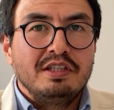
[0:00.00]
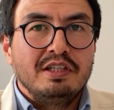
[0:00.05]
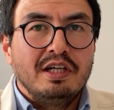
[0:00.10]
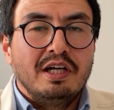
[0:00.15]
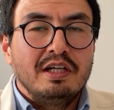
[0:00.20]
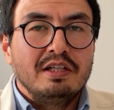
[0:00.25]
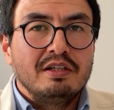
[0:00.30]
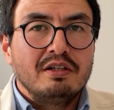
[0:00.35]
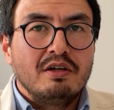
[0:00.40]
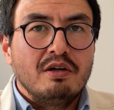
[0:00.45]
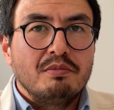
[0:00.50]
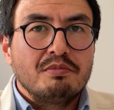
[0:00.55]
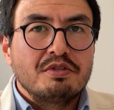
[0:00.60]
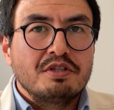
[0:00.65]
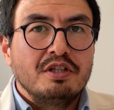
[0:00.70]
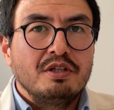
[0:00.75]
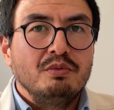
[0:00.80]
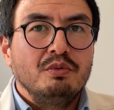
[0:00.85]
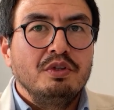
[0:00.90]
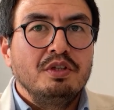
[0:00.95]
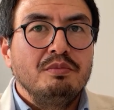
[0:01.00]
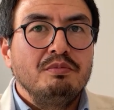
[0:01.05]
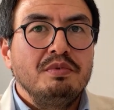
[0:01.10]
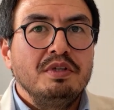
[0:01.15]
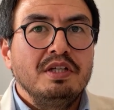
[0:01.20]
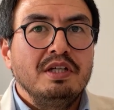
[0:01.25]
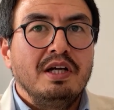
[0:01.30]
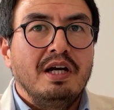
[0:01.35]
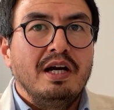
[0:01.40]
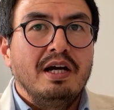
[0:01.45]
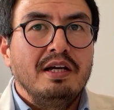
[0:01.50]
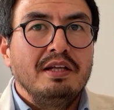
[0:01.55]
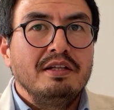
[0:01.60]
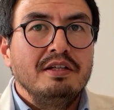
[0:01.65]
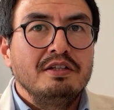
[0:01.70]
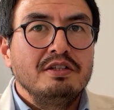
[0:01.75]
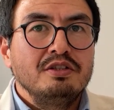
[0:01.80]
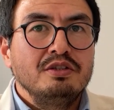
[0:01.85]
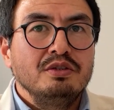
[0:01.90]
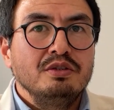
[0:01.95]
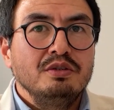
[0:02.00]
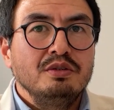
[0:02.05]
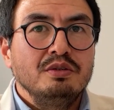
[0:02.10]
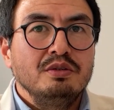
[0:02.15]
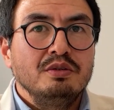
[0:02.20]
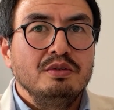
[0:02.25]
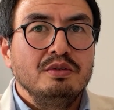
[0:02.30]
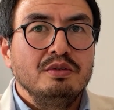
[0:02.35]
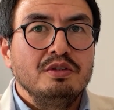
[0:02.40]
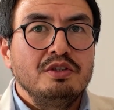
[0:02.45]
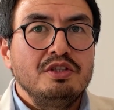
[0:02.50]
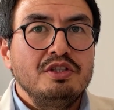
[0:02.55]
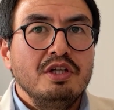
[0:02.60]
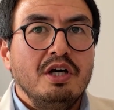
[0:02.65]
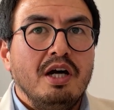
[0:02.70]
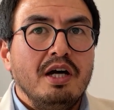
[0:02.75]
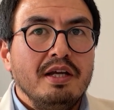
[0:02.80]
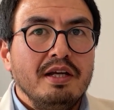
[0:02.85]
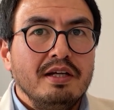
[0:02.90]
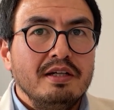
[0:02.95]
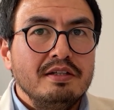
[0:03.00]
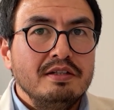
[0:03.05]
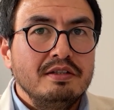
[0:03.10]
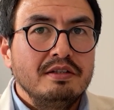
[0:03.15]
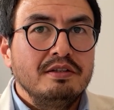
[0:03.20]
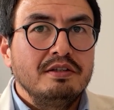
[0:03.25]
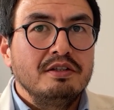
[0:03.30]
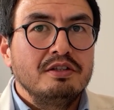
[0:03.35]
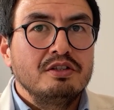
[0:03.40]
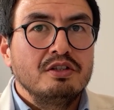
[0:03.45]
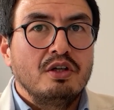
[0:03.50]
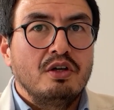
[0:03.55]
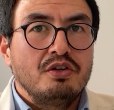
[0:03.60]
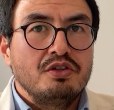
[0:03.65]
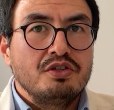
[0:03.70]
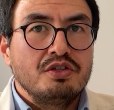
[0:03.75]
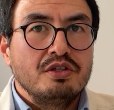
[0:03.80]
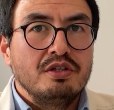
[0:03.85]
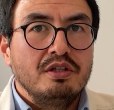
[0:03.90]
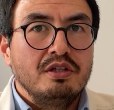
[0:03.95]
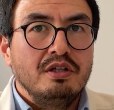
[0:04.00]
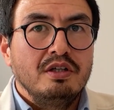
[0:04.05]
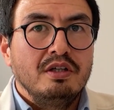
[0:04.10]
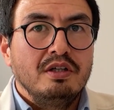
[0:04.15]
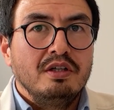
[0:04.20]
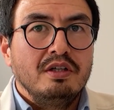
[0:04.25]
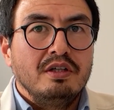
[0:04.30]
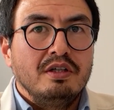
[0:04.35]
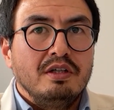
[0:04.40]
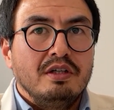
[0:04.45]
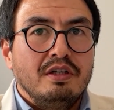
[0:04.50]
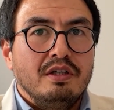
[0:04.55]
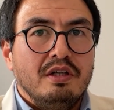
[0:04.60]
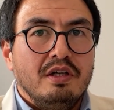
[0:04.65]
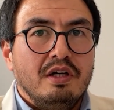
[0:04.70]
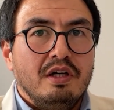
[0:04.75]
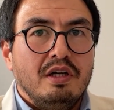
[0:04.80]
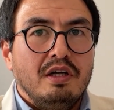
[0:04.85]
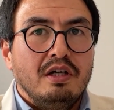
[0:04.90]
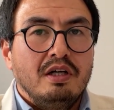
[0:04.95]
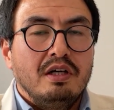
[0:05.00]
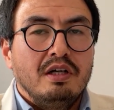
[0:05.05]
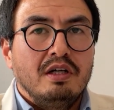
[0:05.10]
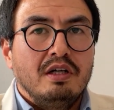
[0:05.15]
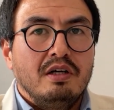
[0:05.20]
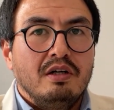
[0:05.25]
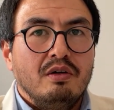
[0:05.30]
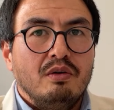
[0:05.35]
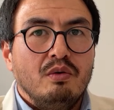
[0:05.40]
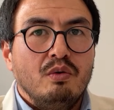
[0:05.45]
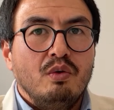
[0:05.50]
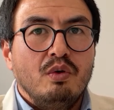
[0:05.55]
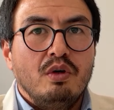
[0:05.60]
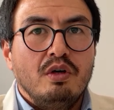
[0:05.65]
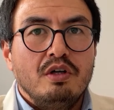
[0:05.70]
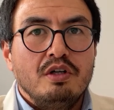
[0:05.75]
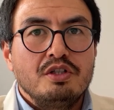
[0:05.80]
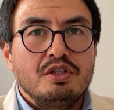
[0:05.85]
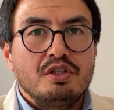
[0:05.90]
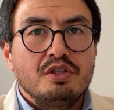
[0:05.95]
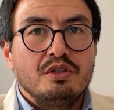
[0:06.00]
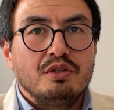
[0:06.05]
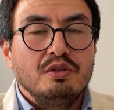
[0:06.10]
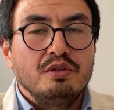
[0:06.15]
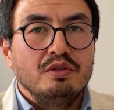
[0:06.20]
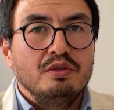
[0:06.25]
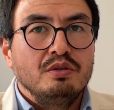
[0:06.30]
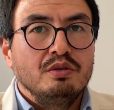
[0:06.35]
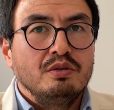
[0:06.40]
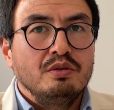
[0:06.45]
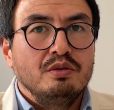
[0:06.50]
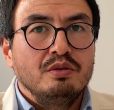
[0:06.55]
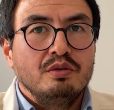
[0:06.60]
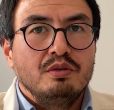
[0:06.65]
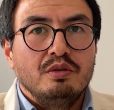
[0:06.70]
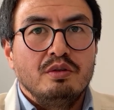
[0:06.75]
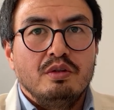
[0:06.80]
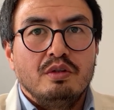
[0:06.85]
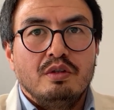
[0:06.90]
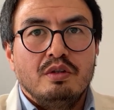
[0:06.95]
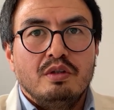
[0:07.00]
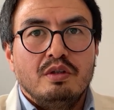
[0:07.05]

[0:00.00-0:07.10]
the other option would be either to die under their torture, or to